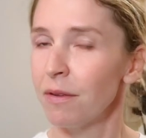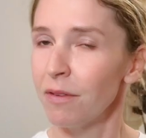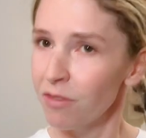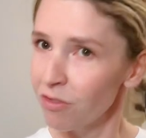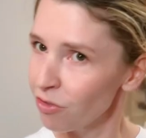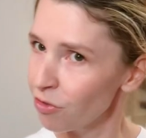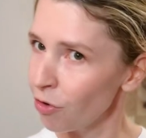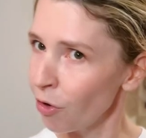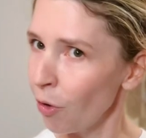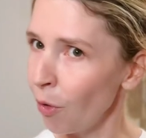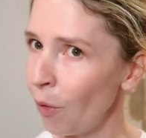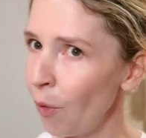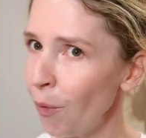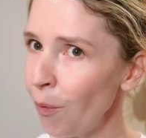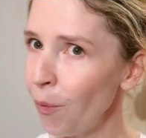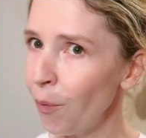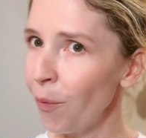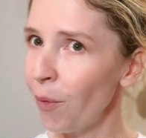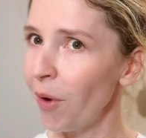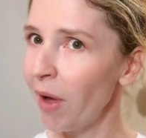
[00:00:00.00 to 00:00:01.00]

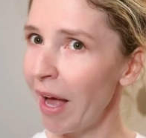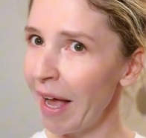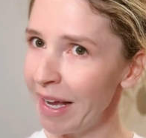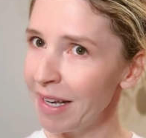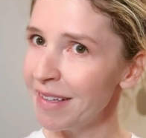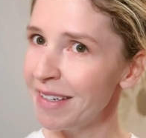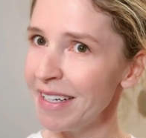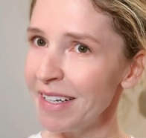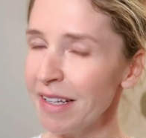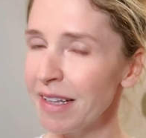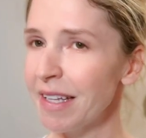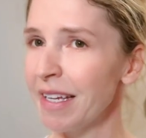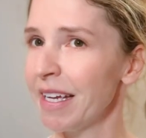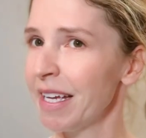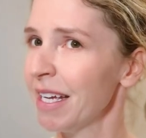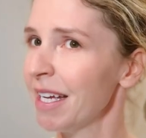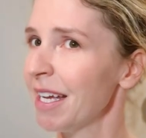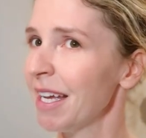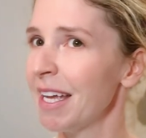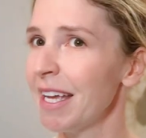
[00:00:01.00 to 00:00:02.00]
So
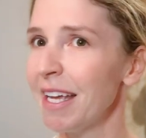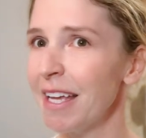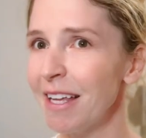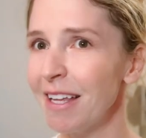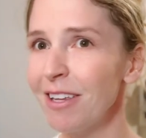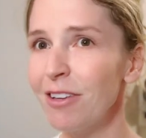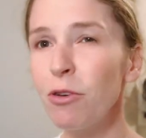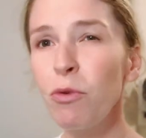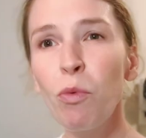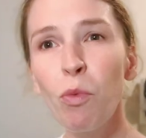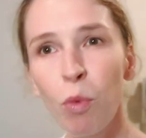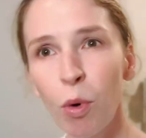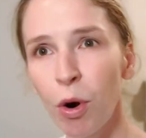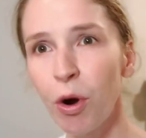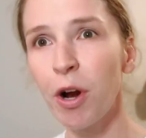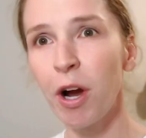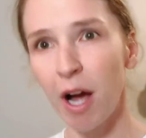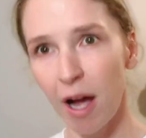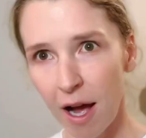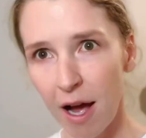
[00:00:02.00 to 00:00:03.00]
ideally, you
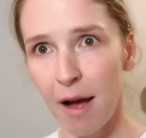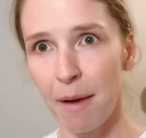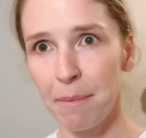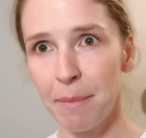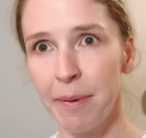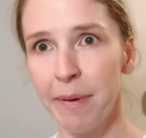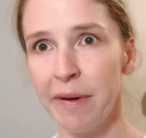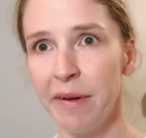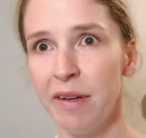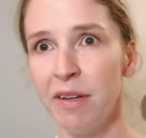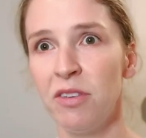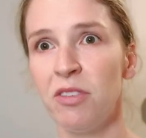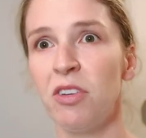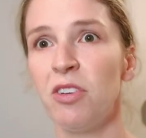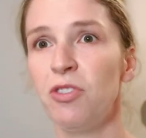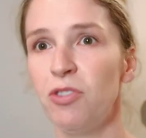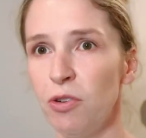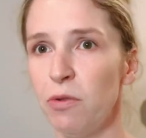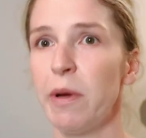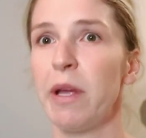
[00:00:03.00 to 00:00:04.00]
work up to
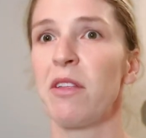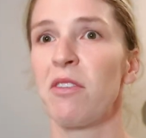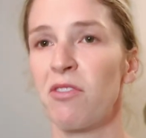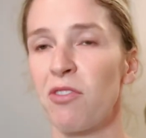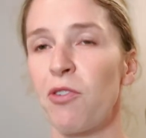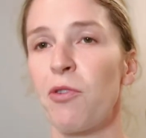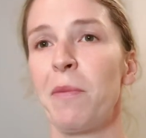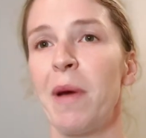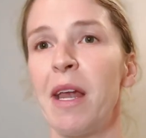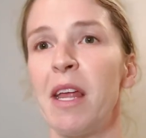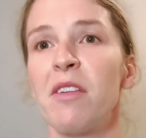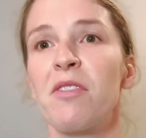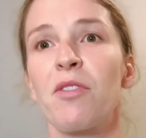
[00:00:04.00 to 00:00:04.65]
doing so many.